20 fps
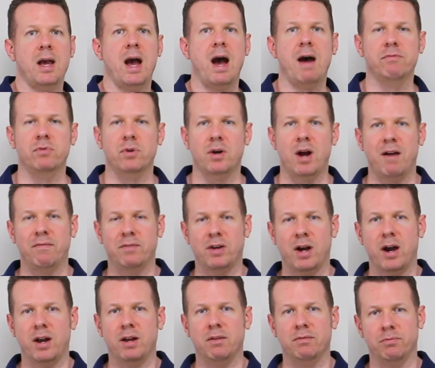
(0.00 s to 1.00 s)
after I've
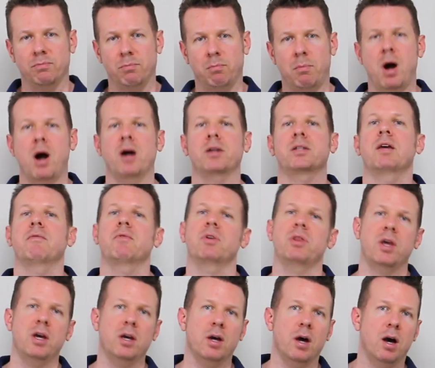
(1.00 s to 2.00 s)
kind of mocked
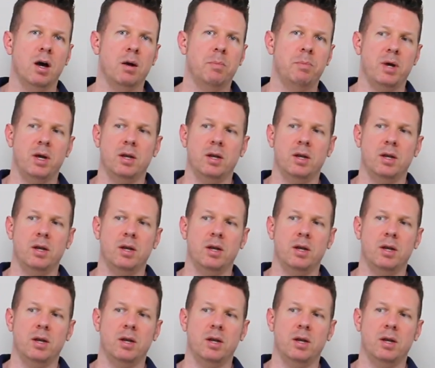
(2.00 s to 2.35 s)
everything up,